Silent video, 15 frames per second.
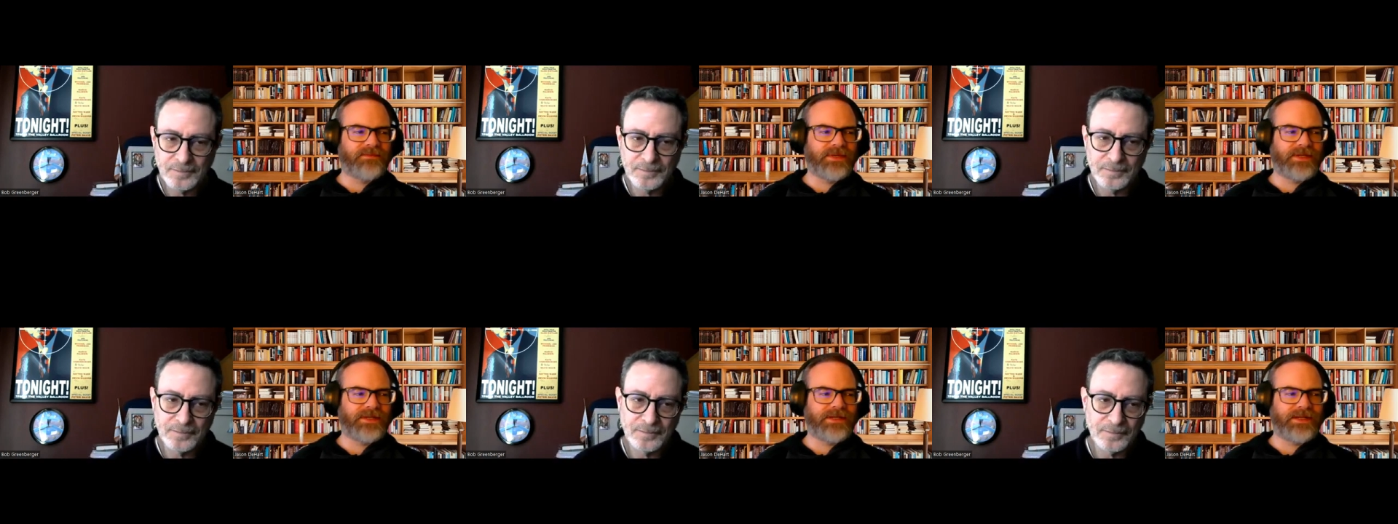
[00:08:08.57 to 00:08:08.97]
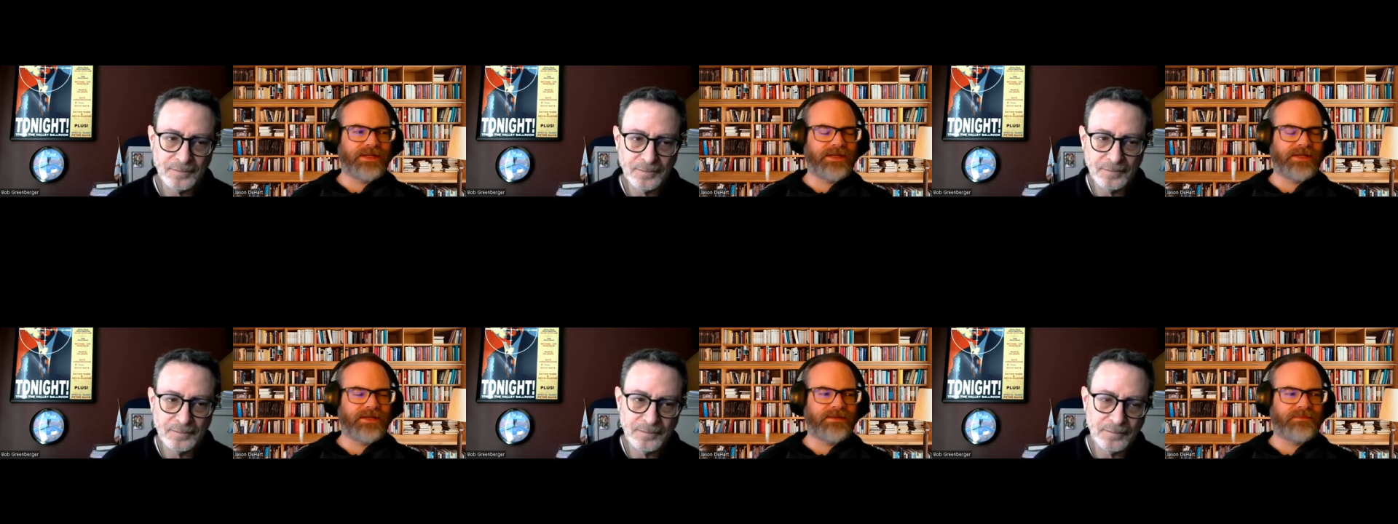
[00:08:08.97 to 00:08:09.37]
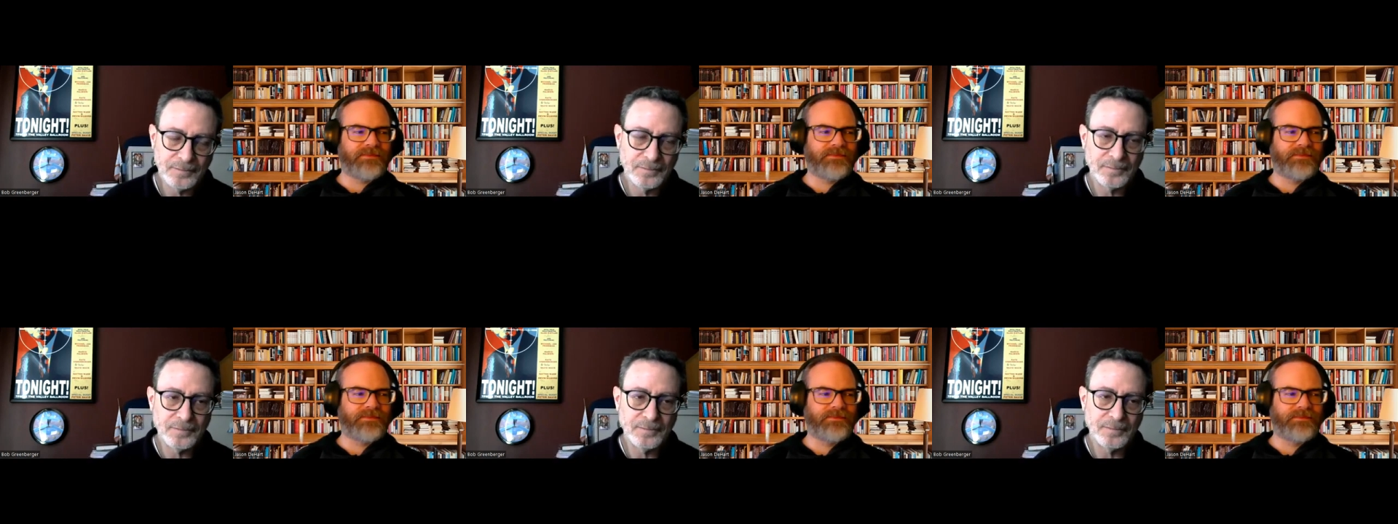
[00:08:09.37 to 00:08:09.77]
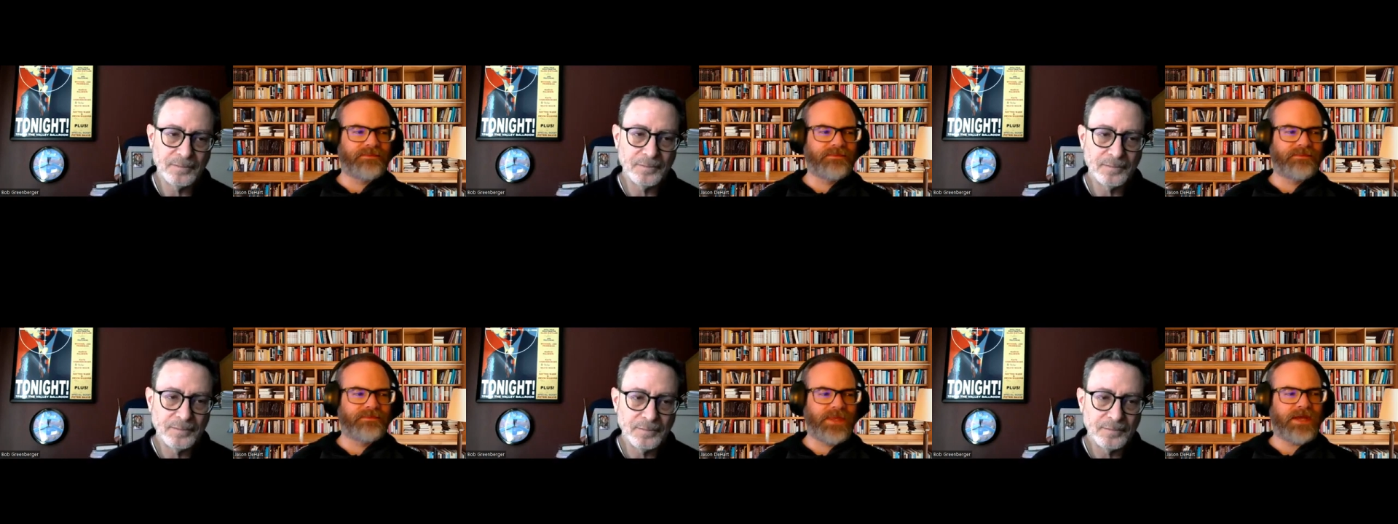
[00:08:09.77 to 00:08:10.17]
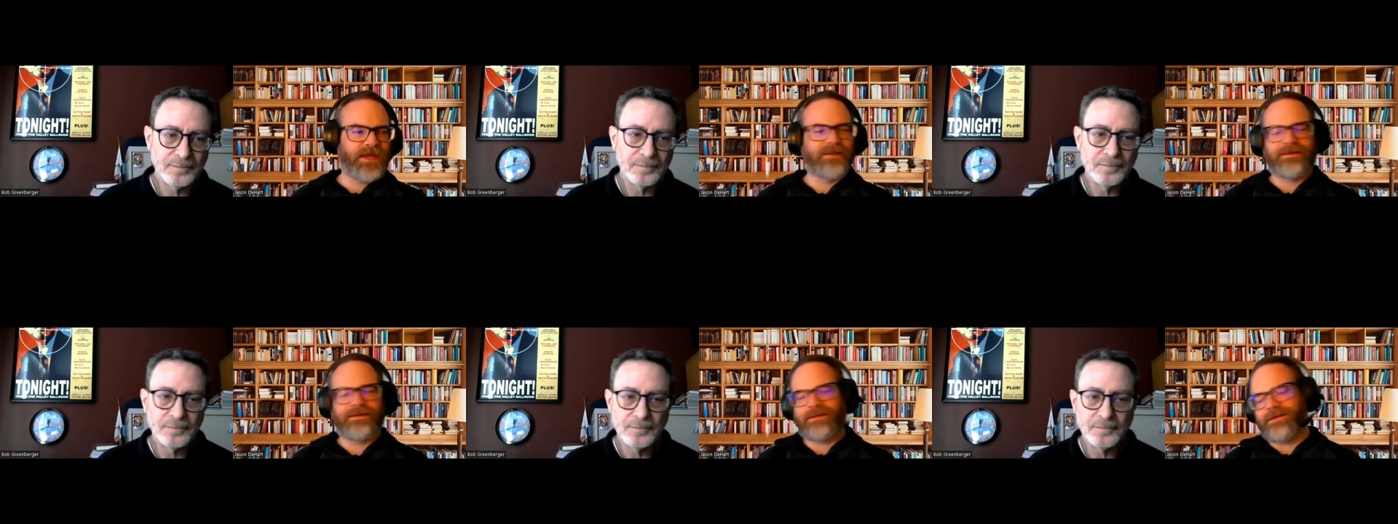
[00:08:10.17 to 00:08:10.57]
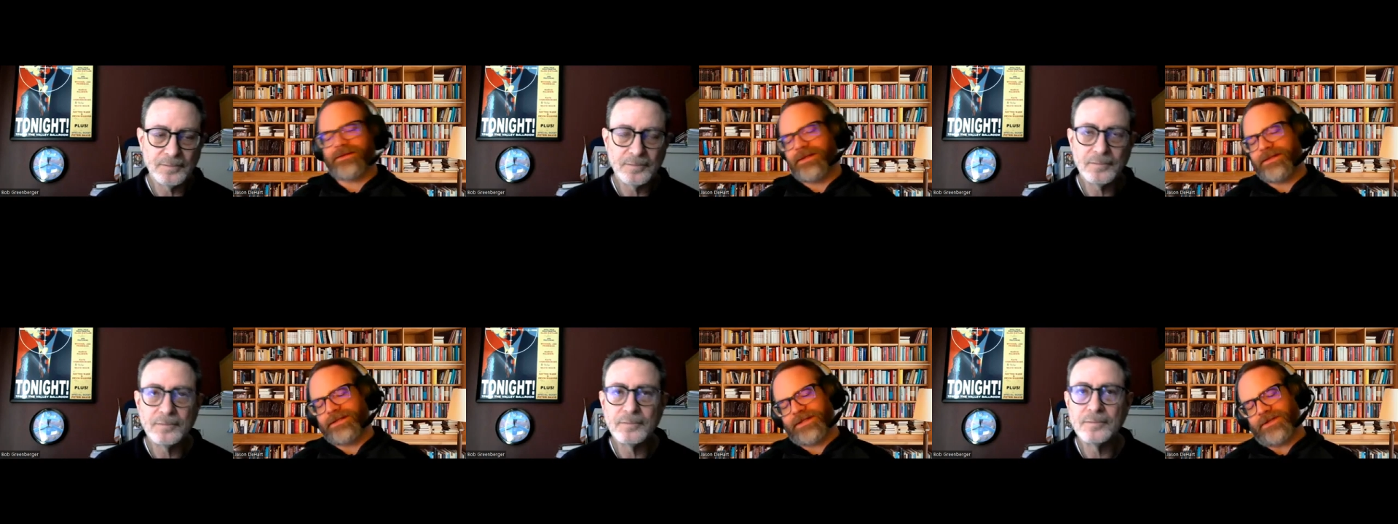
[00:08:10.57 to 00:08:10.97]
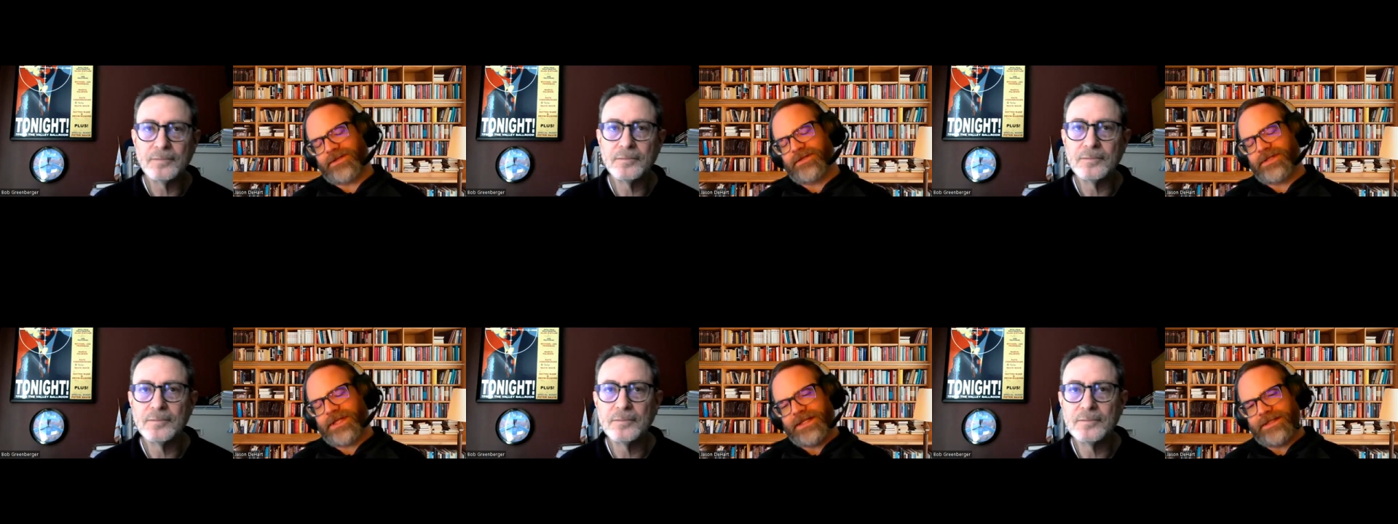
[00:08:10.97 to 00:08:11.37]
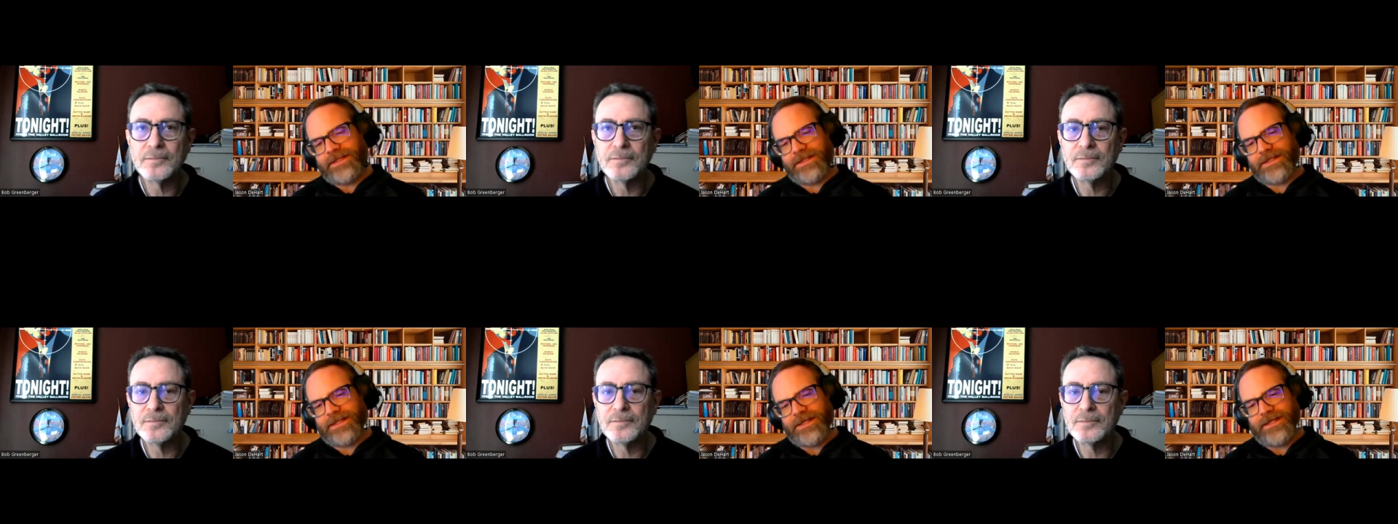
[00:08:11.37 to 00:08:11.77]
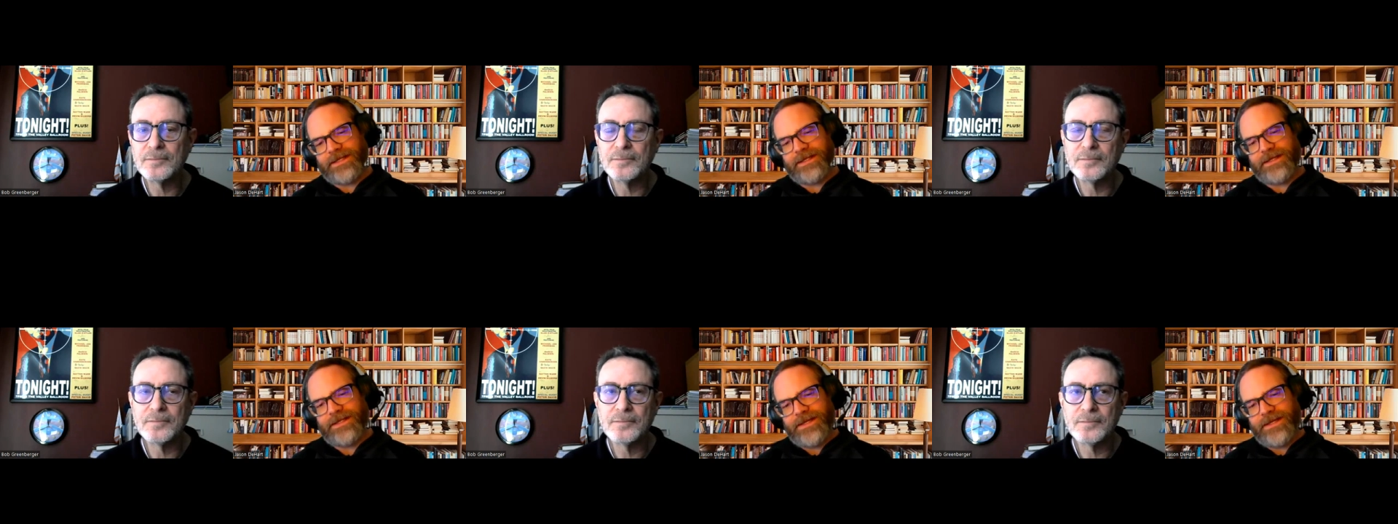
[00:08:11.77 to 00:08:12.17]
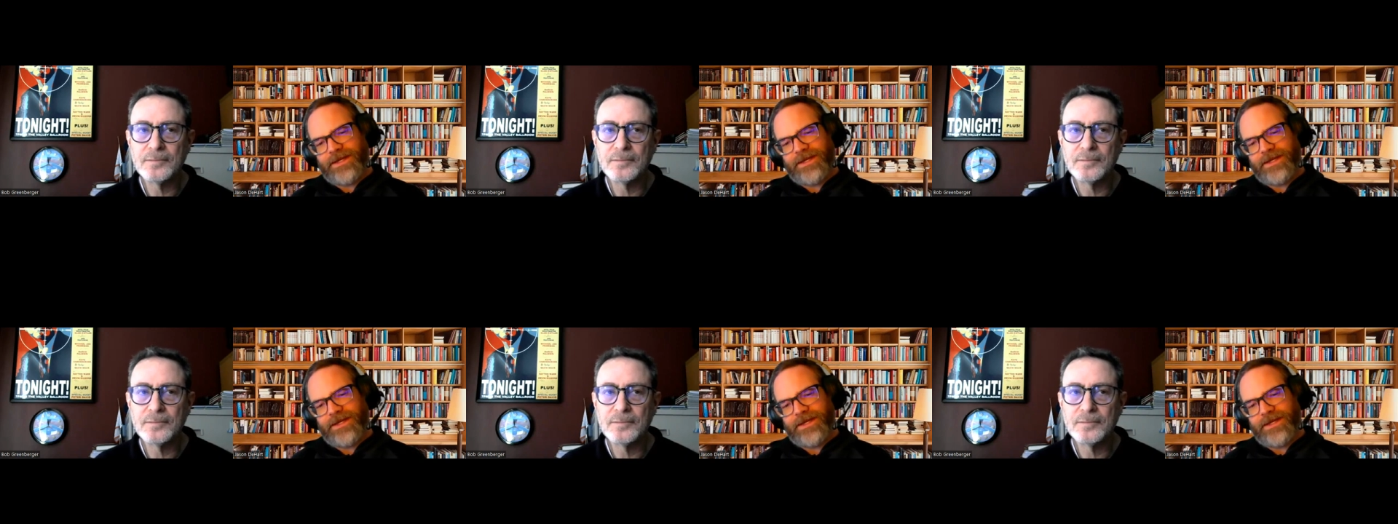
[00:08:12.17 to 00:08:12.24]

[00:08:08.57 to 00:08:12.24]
Speaker 1: But um, yeah, yeah, uh, so glad to see